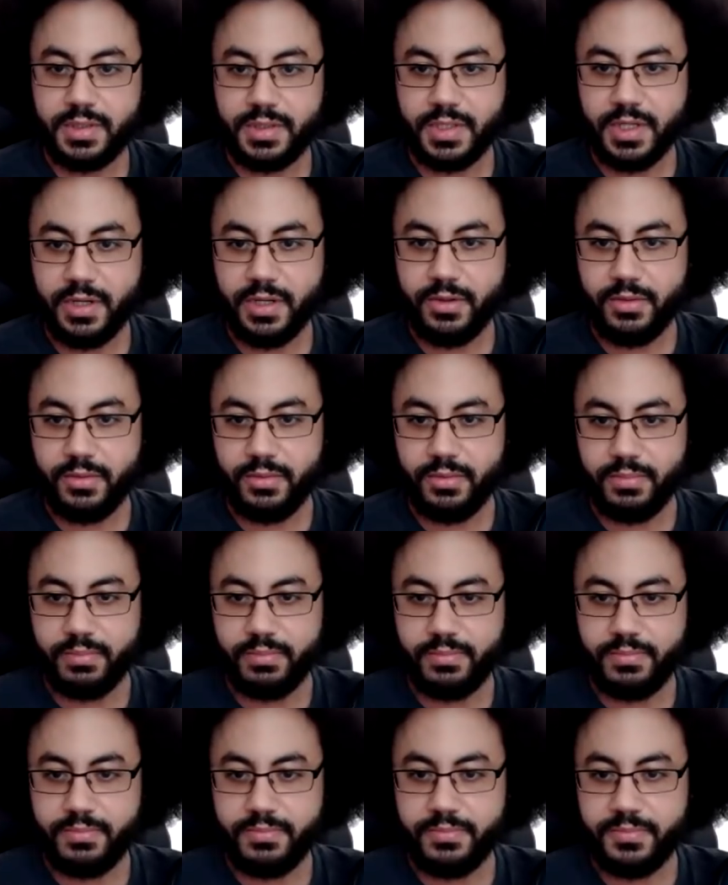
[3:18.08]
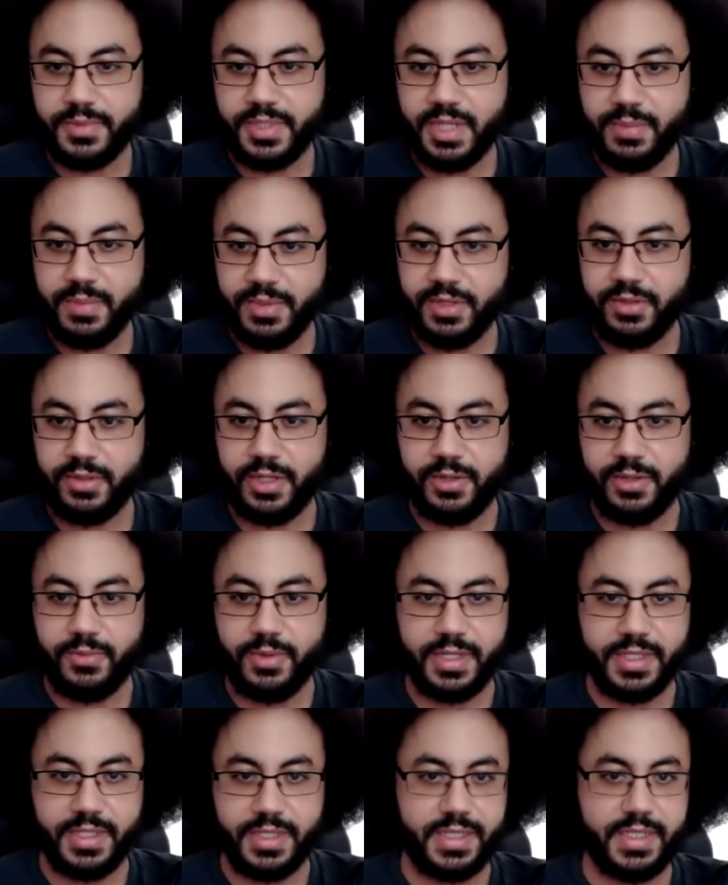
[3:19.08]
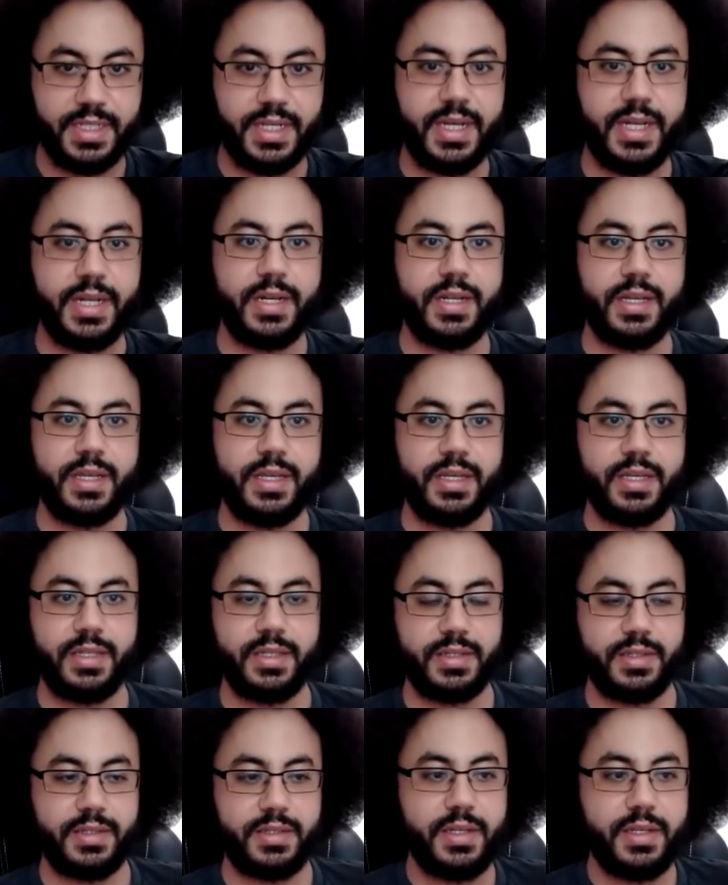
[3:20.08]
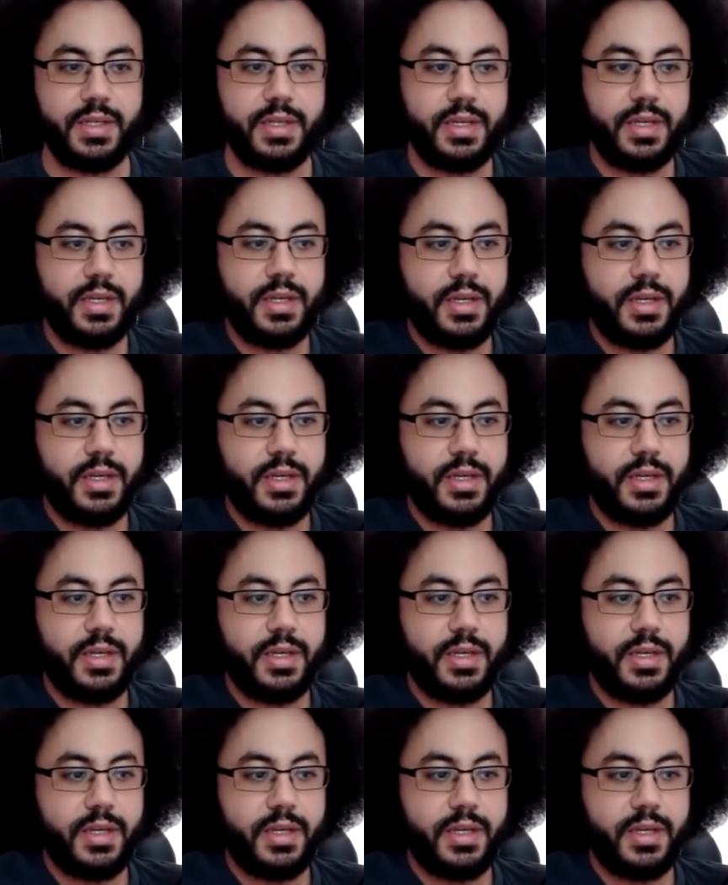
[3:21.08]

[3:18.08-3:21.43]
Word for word: So typically what's done is